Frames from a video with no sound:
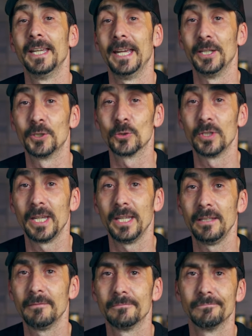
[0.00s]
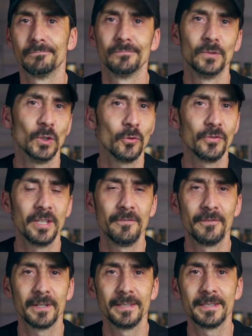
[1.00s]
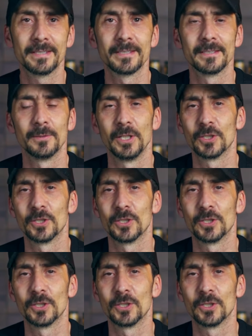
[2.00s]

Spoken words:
And today, no difference,